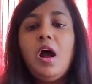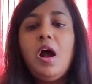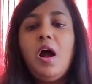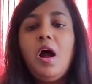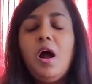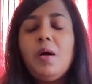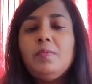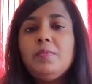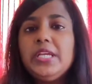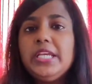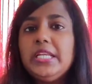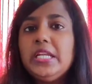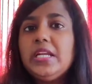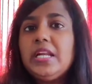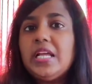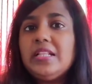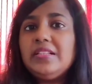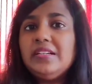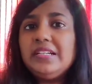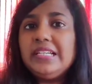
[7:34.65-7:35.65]
In
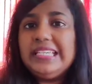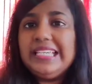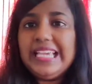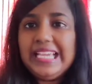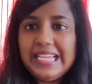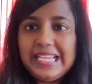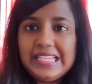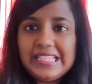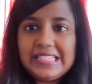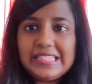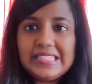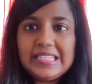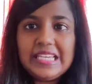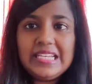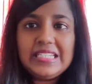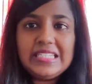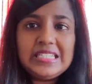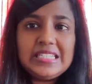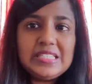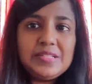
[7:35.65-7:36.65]
another case,
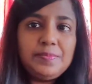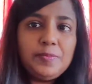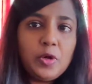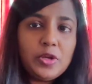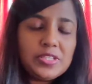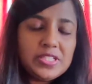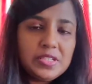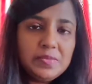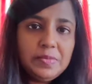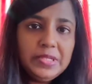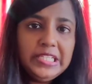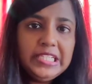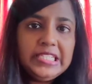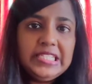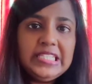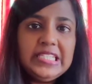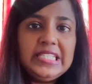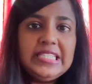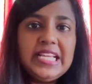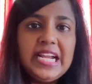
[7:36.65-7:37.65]
it is a
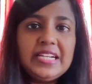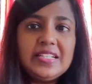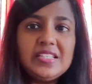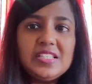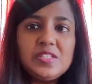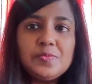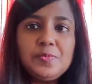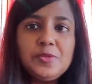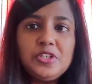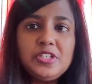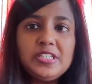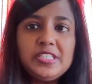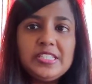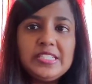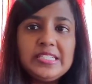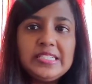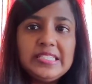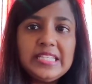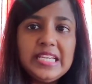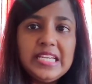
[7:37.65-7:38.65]
possibility that this
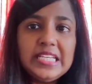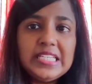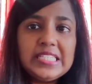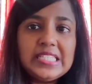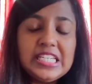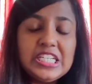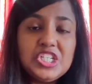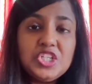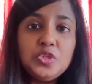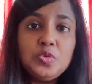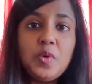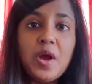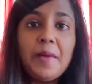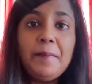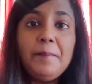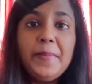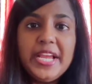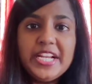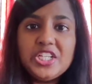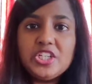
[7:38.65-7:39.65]
person thinks that you
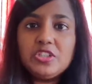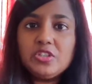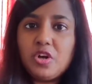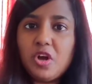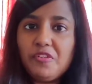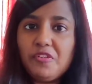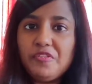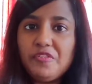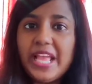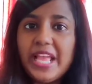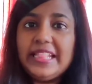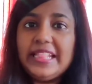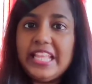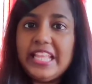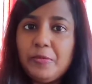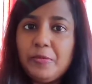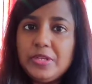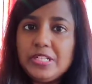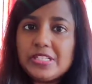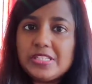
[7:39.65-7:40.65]
are better off than
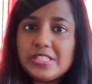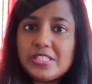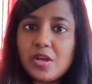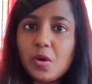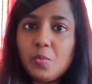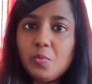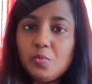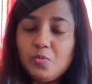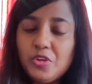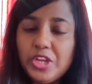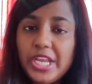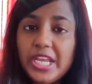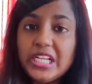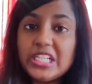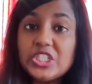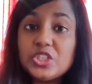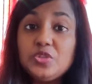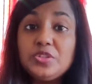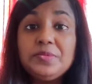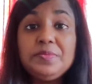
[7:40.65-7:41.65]
them in some
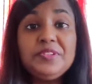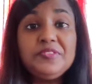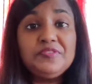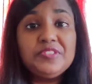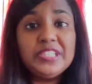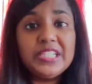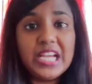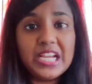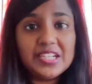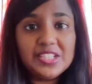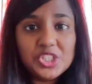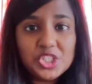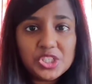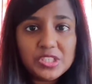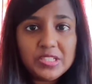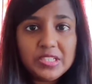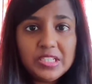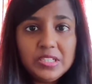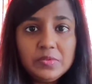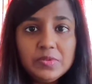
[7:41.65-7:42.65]
way. It could be
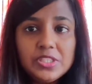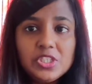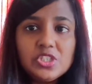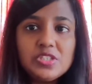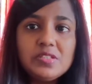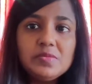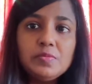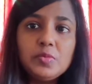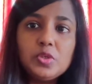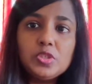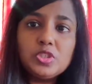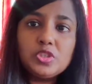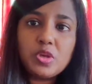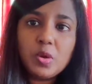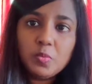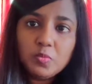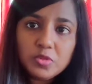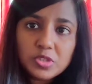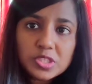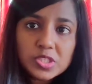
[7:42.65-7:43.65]
financially, which is the most
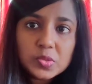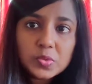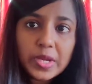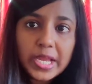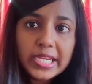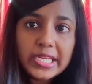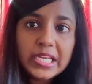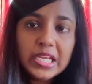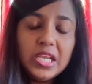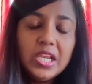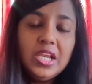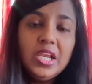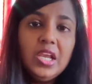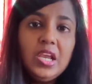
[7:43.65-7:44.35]
obvious one